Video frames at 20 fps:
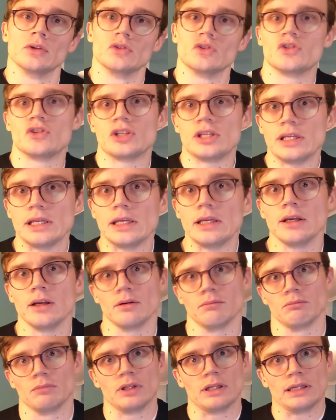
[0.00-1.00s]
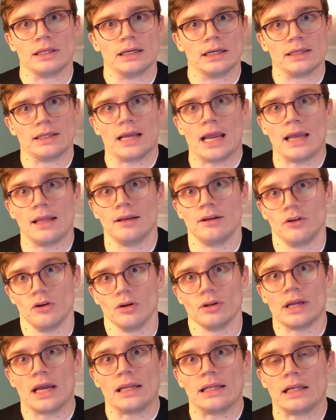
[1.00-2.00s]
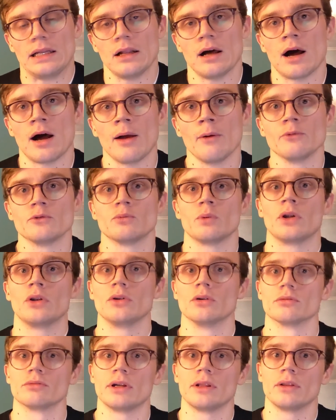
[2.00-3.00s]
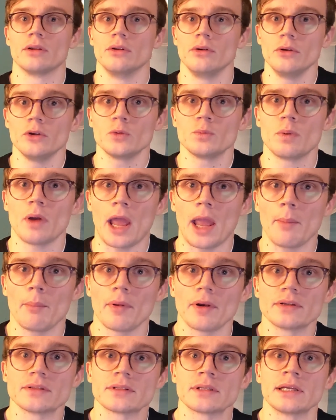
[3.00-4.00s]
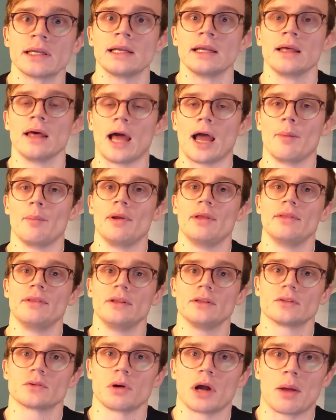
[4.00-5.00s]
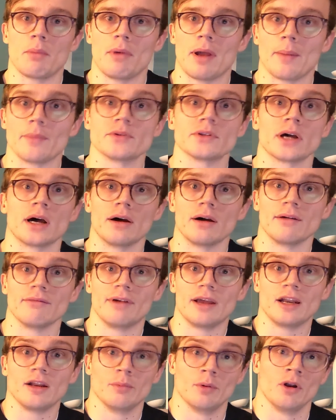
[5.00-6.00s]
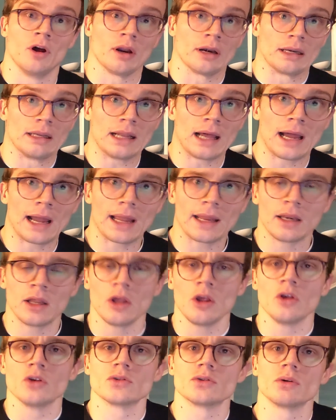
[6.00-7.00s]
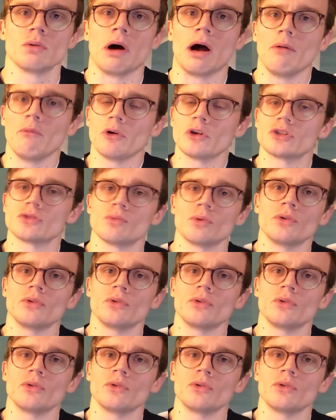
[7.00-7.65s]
see in your daily lives when you read the newspapers. I mean, these crime maps are available online. So I was